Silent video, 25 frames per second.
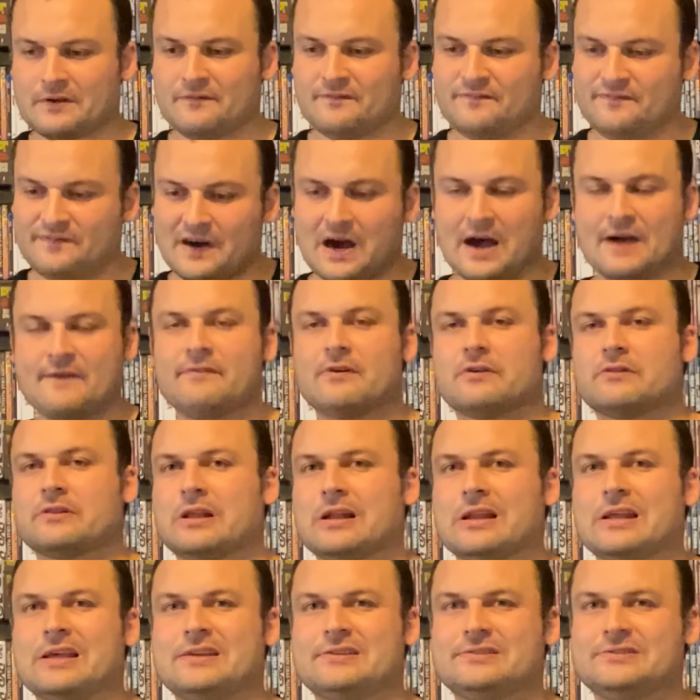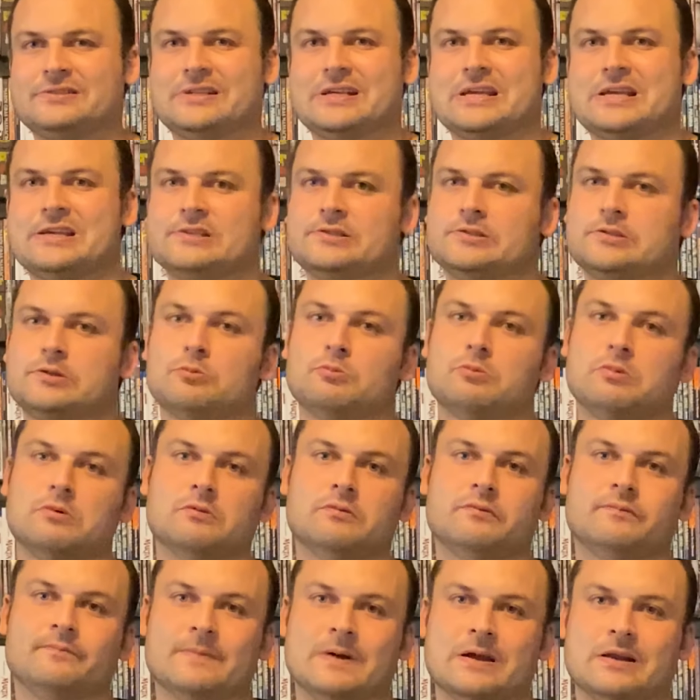five on the list is The
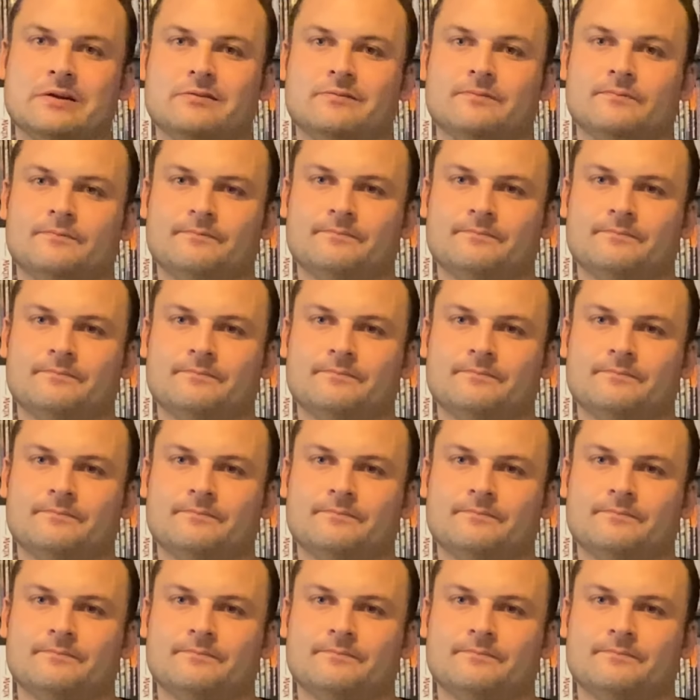Wolfman.